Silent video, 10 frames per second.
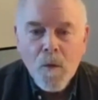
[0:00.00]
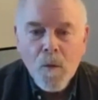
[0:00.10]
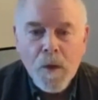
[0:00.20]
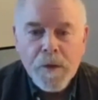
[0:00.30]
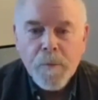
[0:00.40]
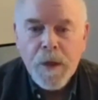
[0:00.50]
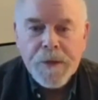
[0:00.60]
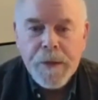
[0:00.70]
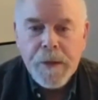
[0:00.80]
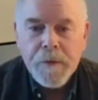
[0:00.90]
Well, in
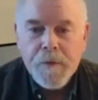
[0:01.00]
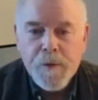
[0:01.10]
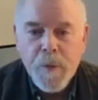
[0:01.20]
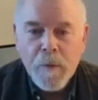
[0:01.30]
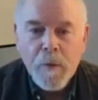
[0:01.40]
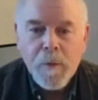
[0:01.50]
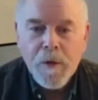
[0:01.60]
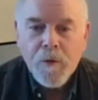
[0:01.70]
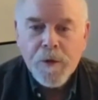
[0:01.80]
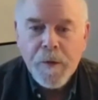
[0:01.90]
Montana, there's
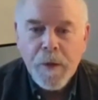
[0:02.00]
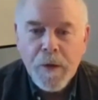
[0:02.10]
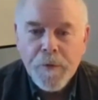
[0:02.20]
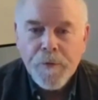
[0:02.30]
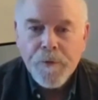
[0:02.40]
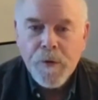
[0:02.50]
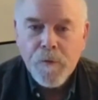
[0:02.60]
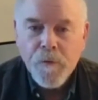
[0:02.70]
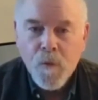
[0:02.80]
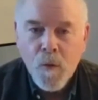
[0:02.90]
probably only about 3 or
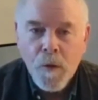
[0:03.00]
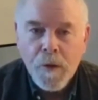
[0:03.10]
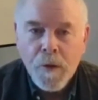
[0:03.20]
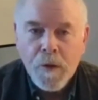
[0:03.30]
4